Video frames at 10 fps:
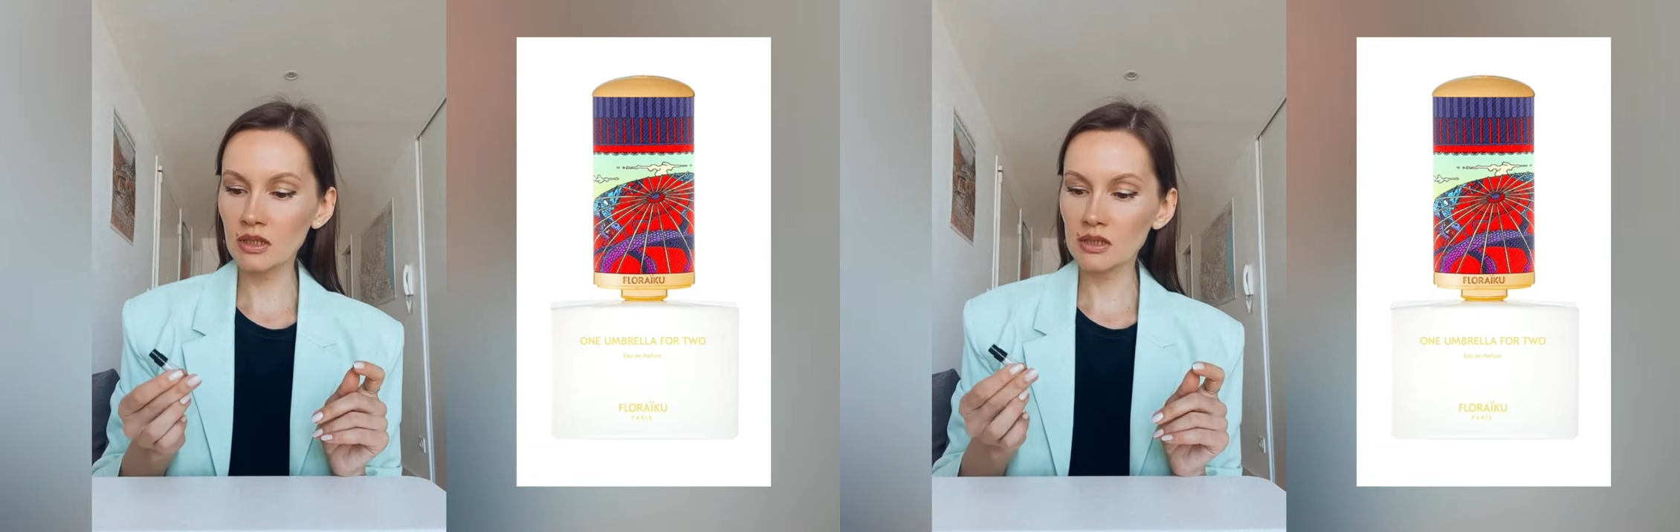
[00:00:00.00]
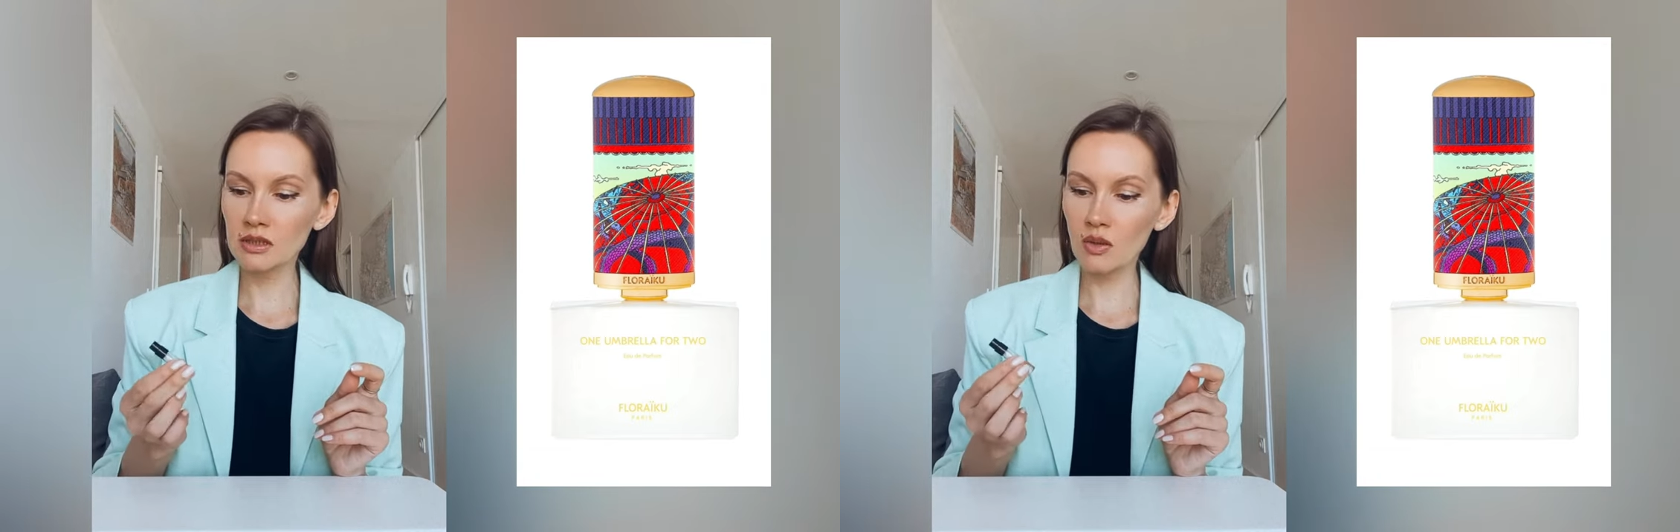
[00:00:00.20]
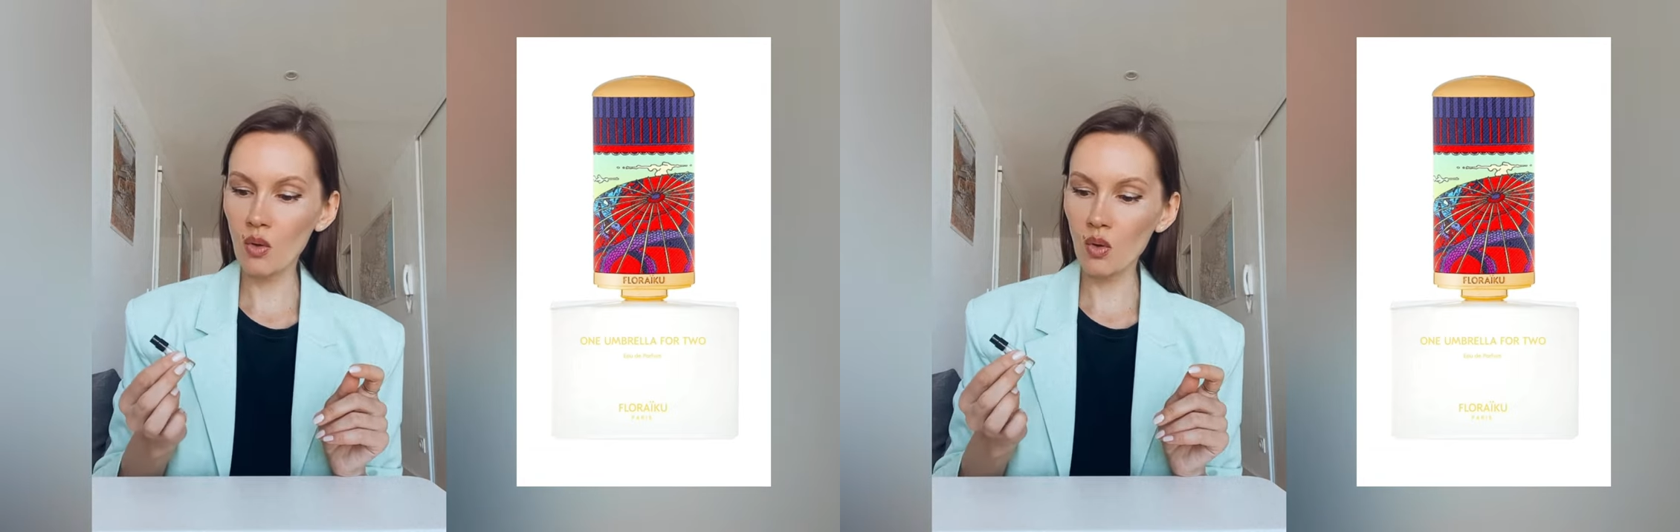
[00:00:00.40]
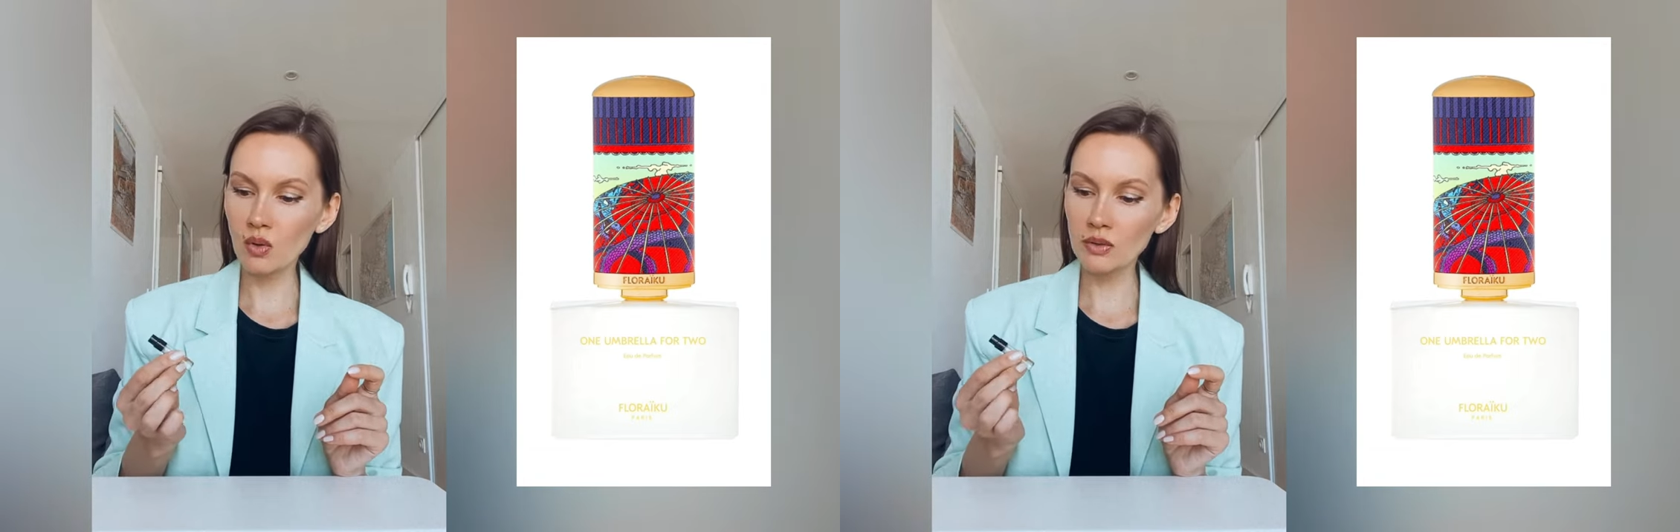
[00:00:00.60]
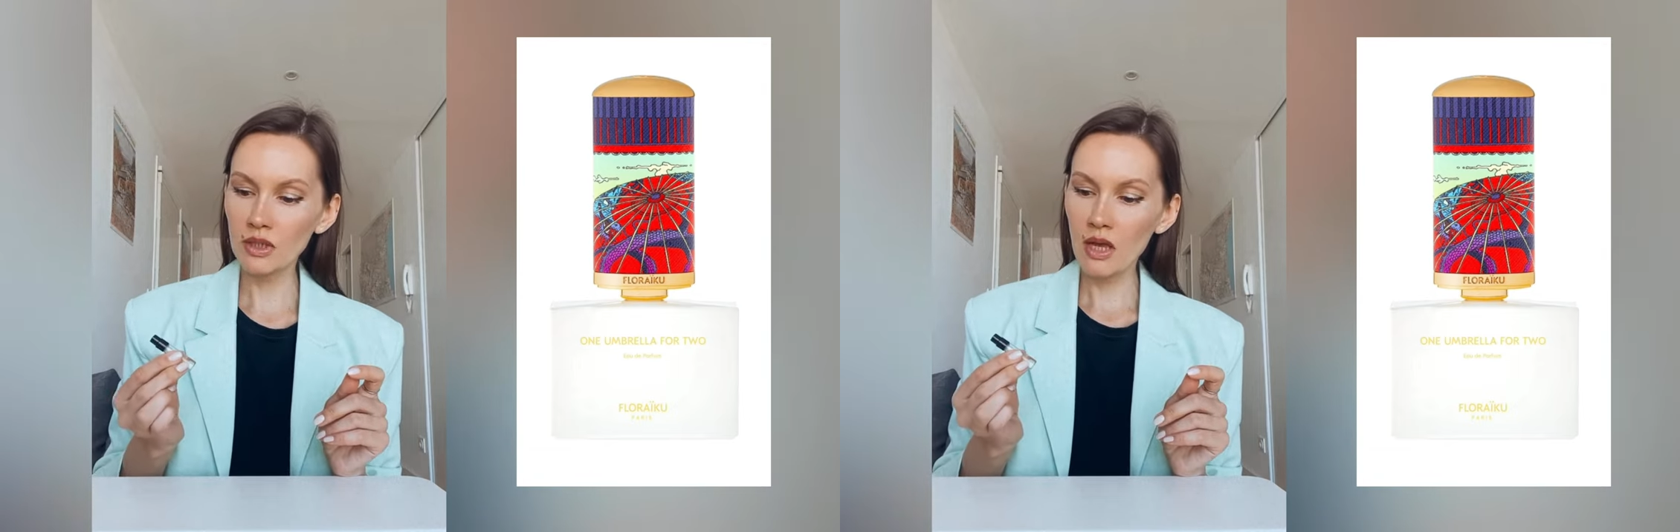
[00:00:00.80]
is
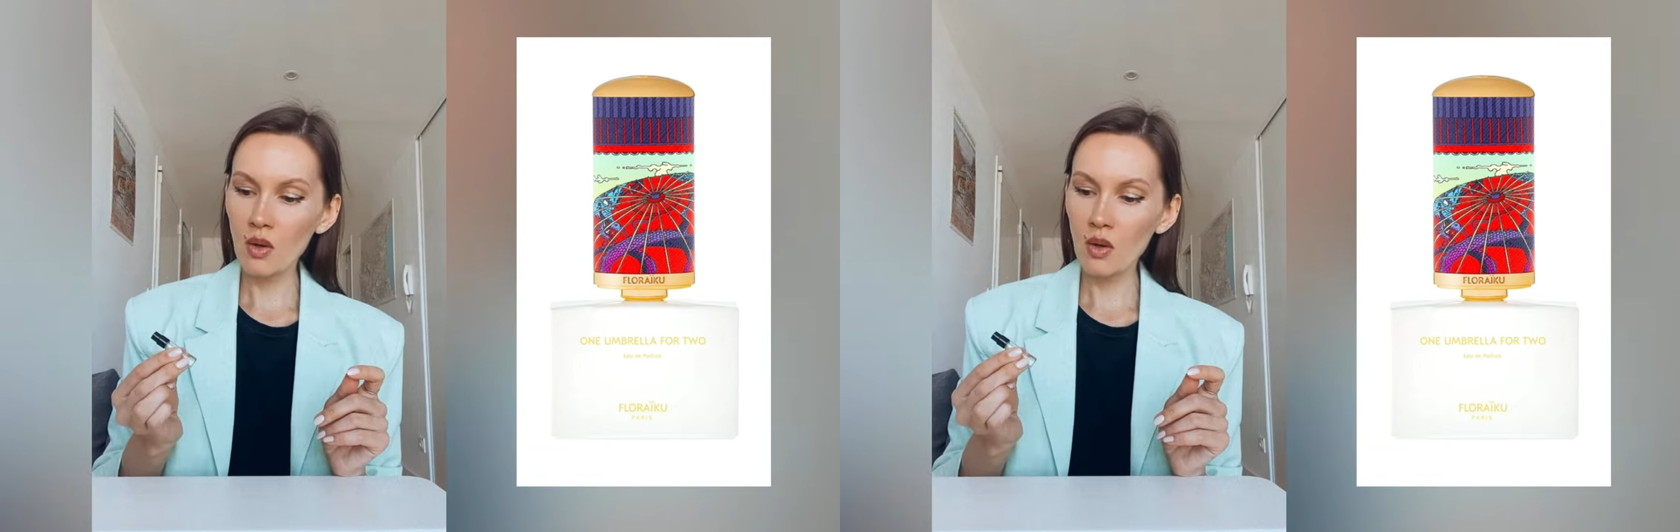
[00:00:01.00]
called